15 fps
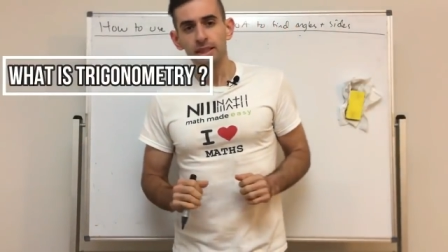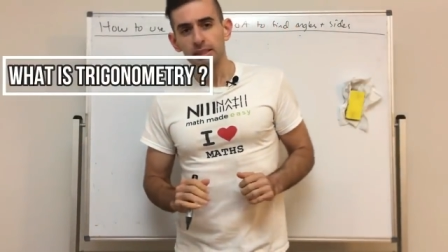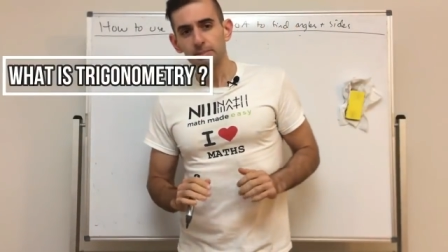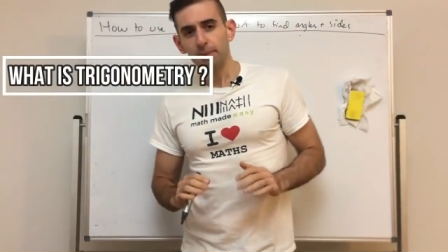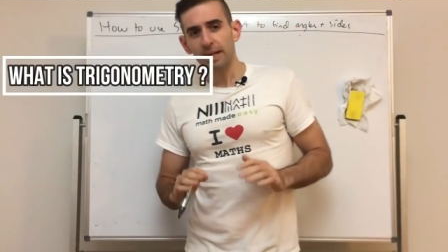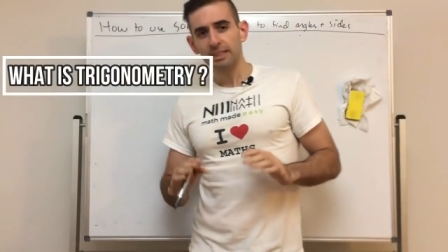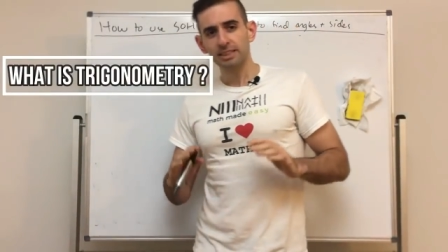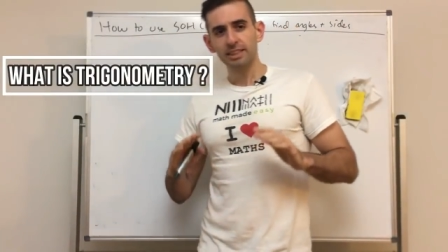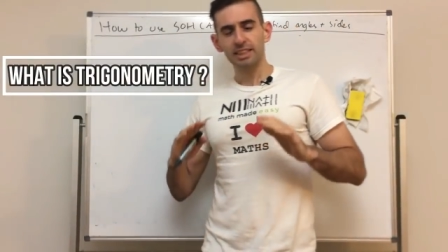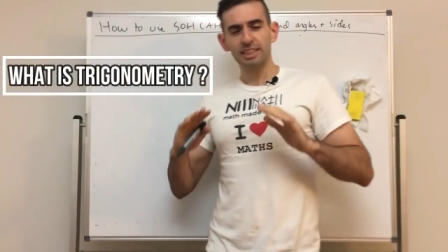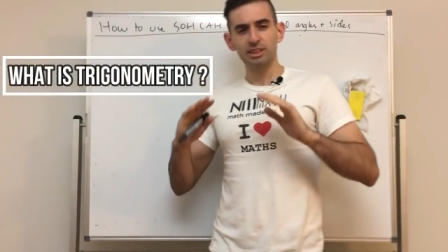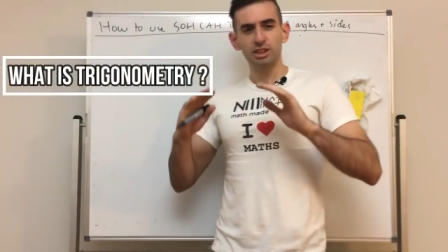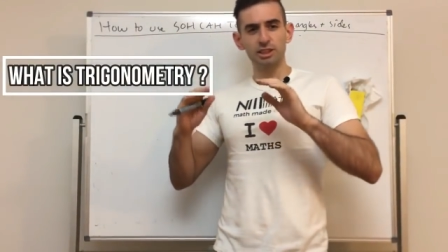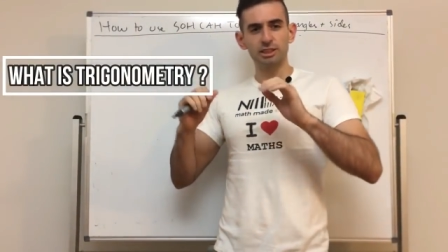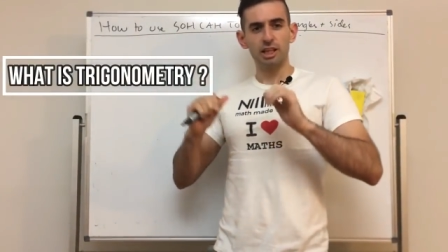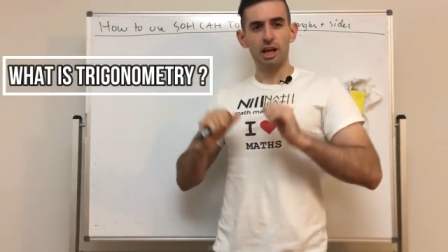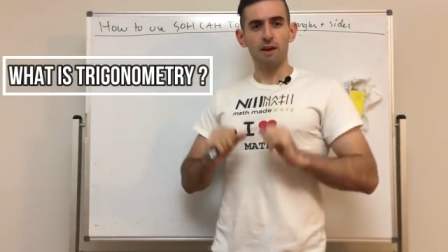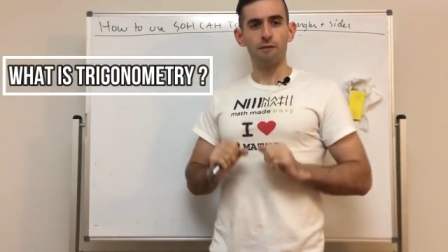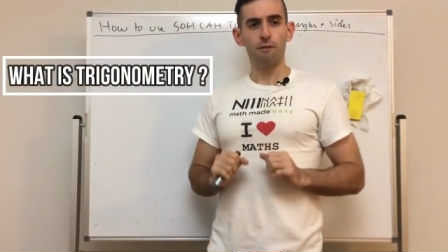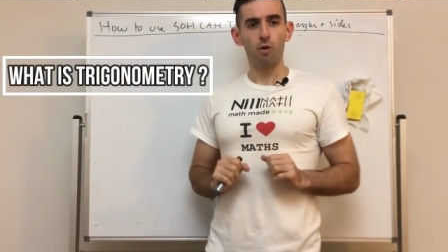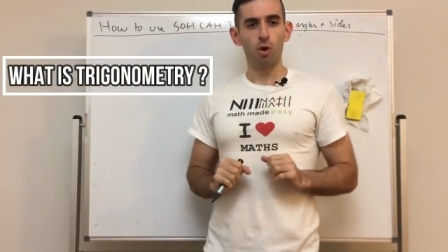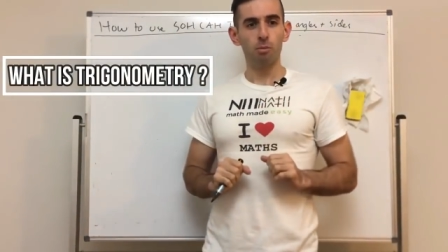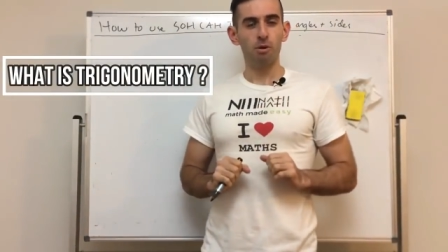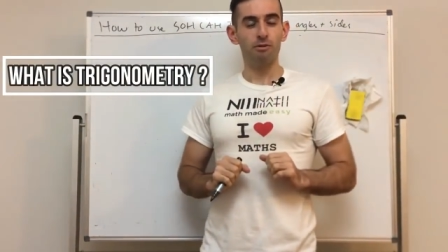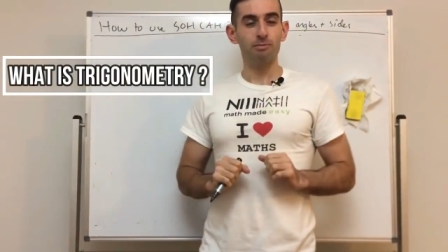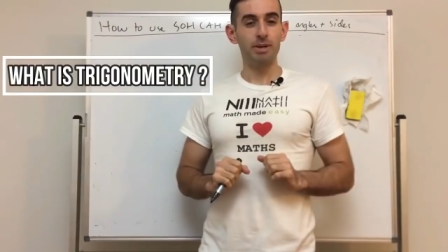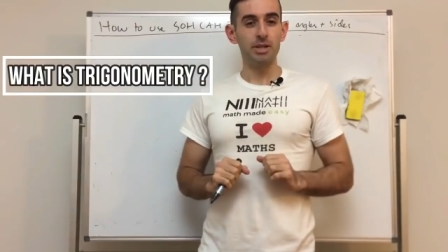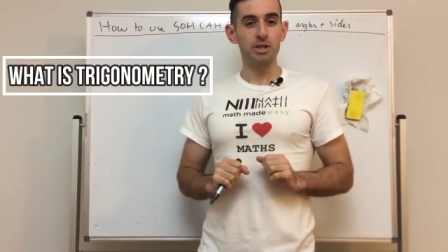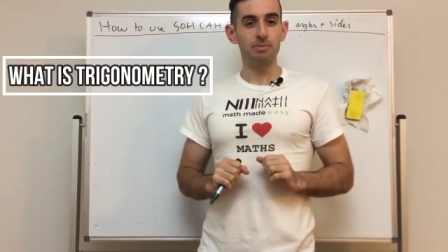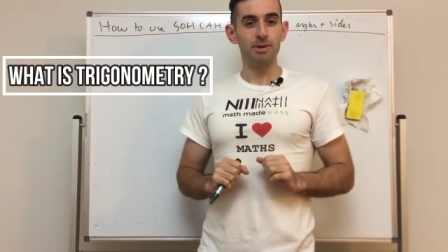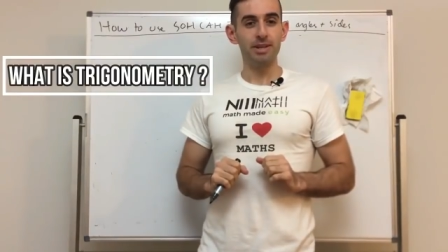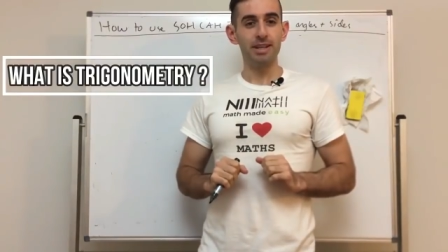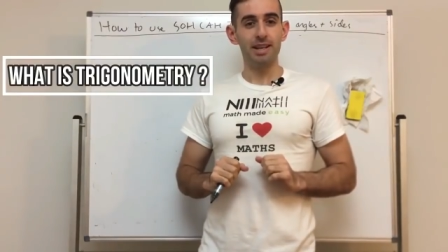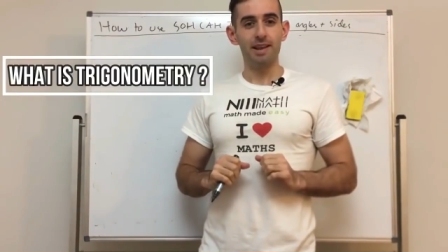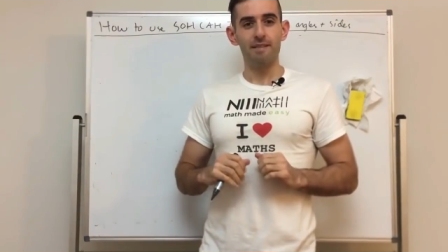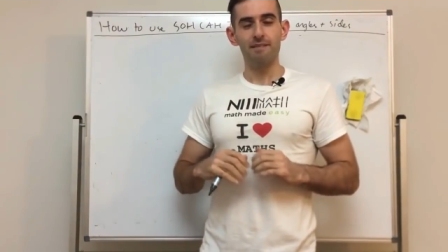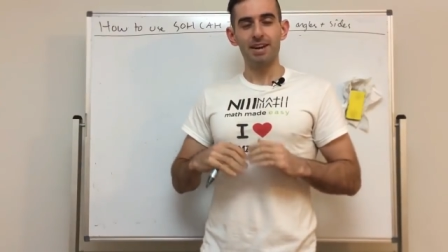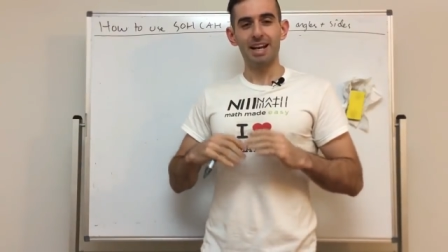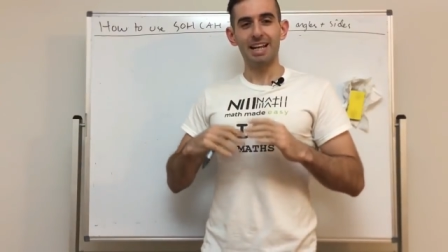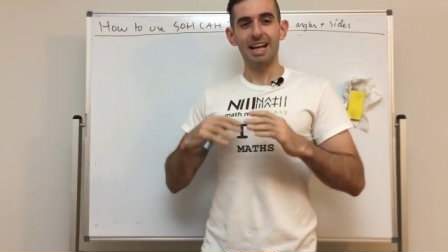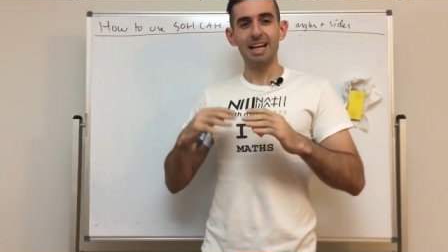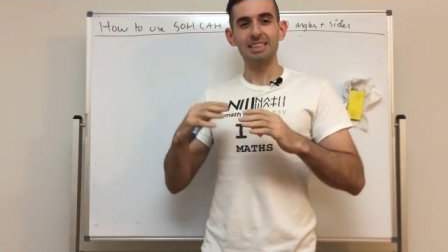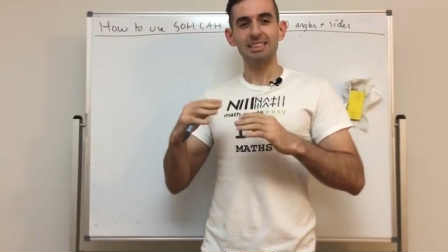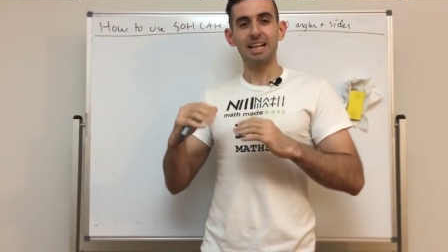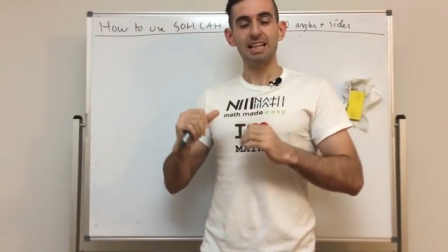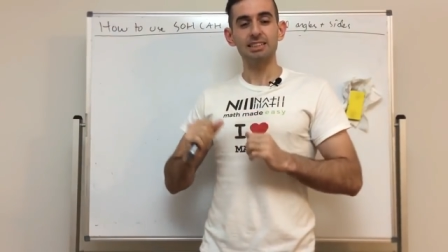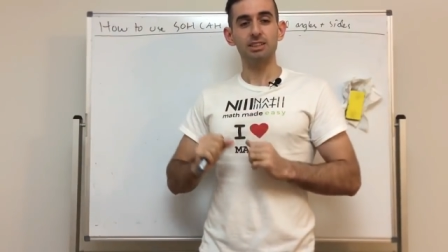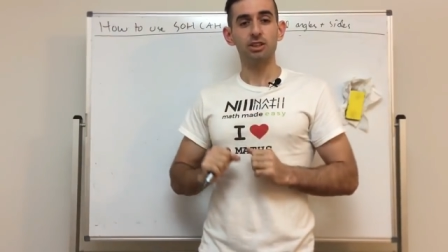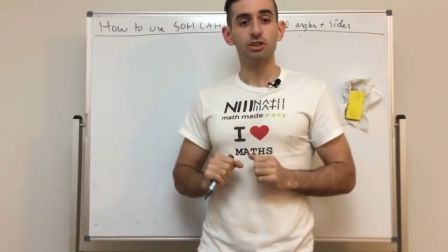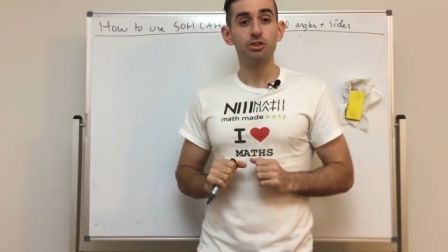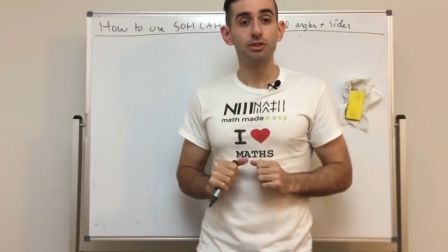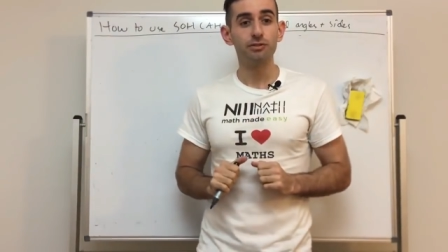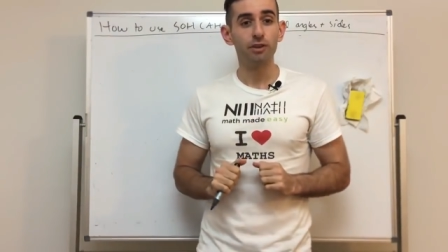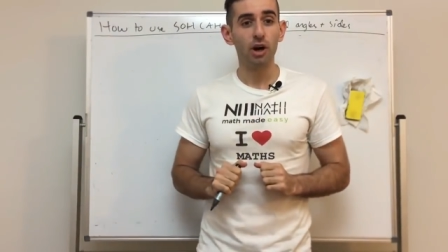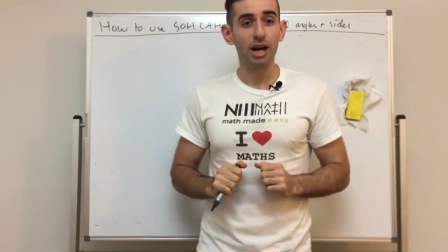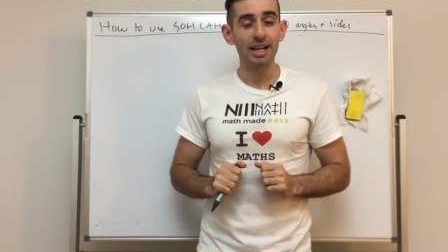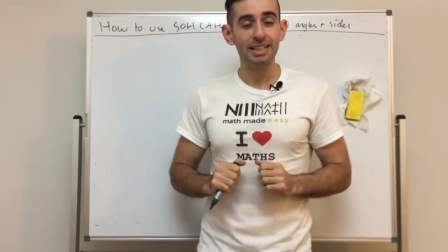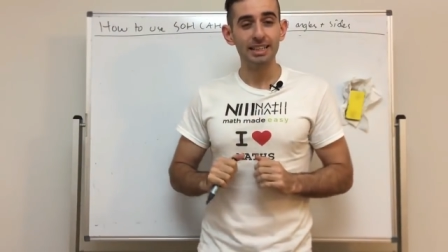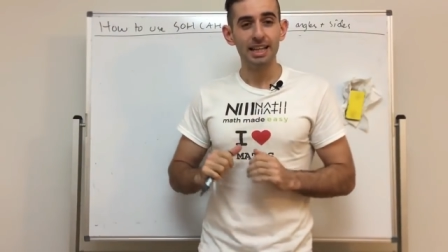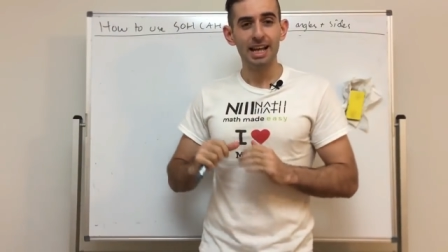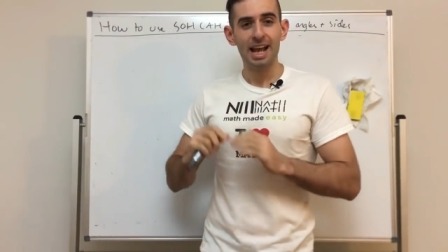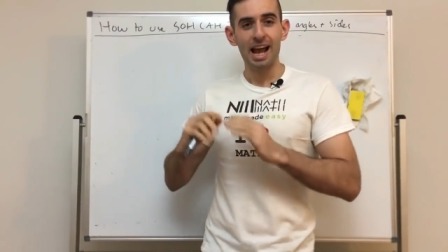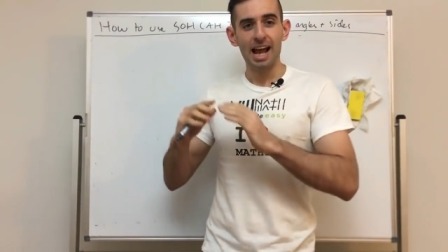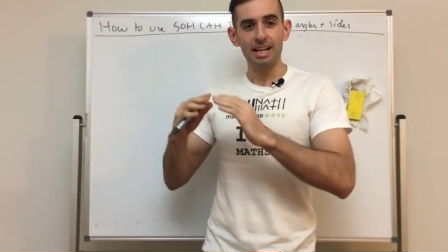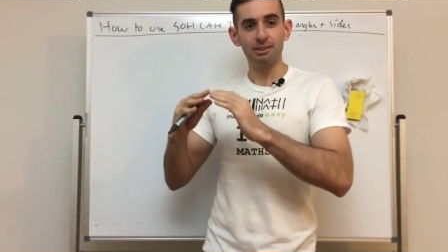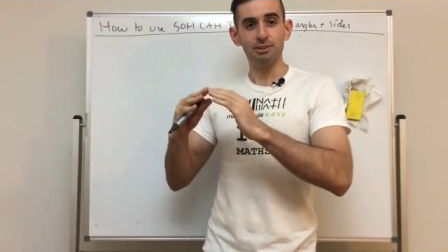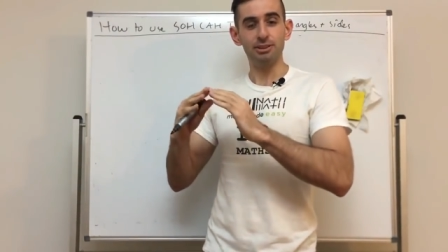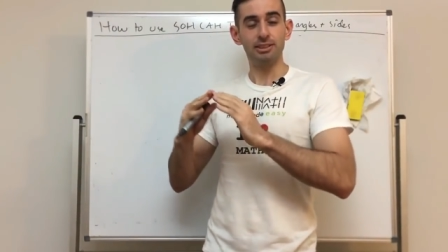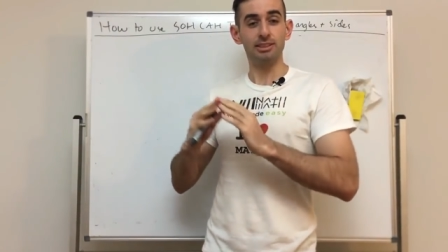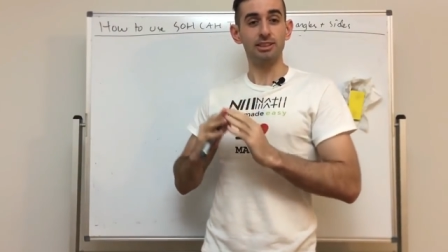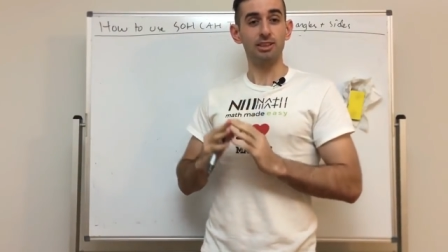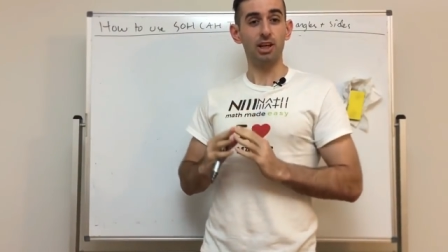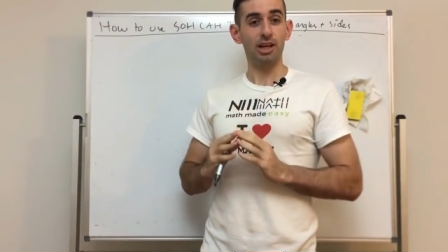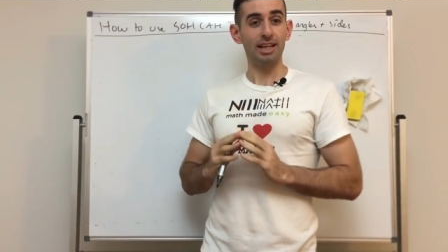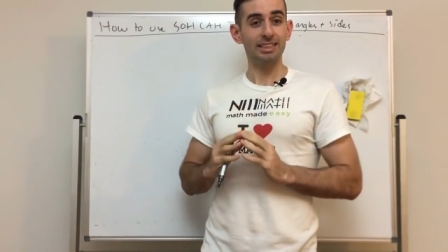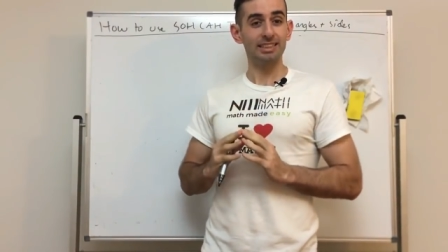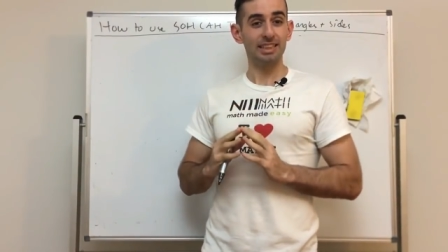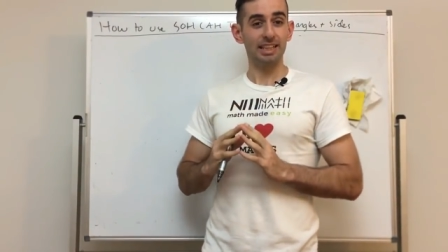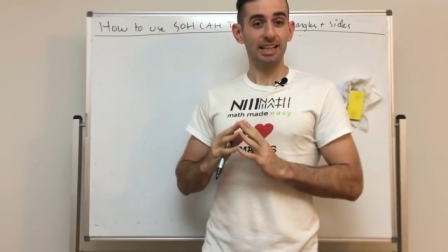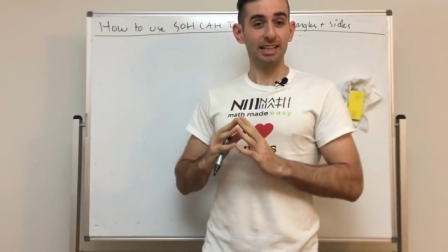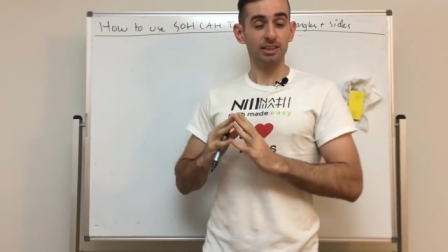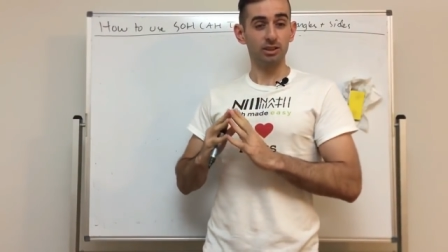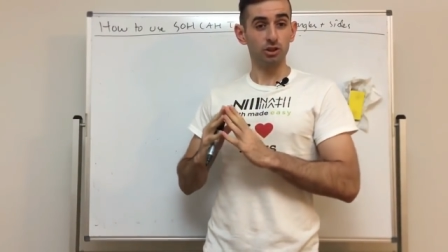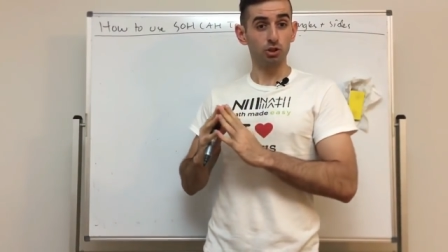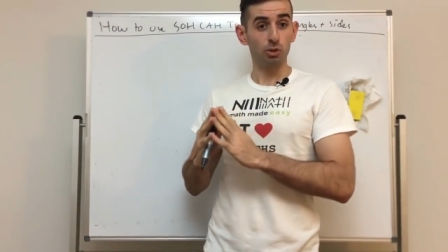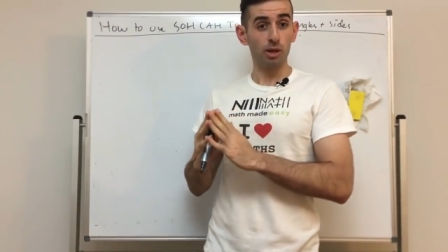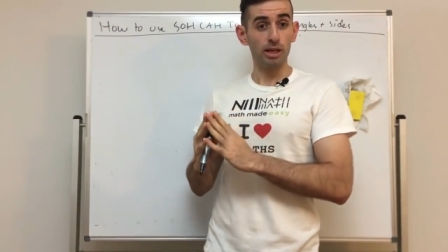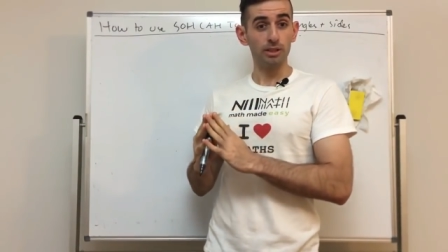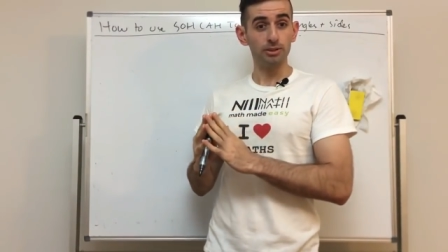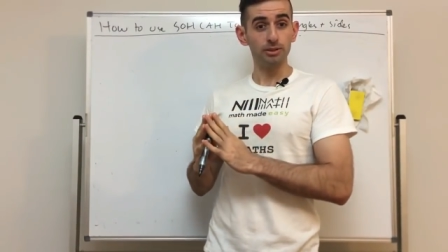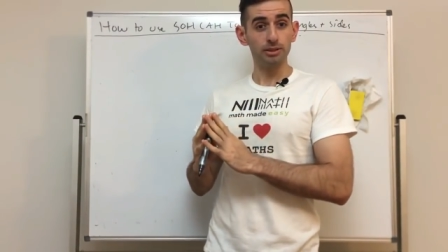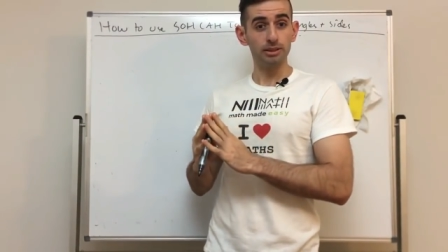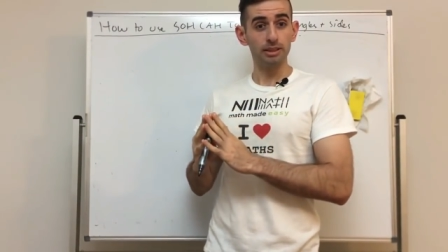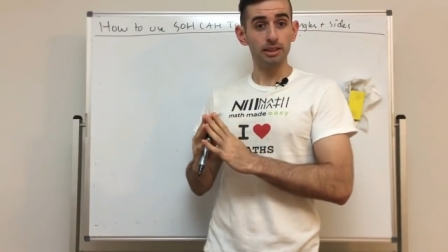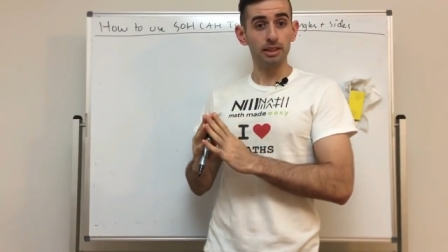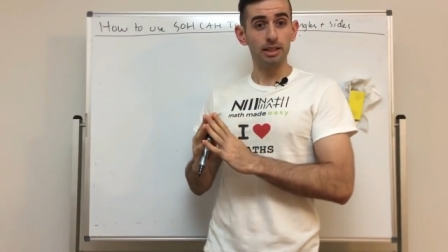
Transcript: it's basically just a form of measurement that allows us to find angles and sides in triangles,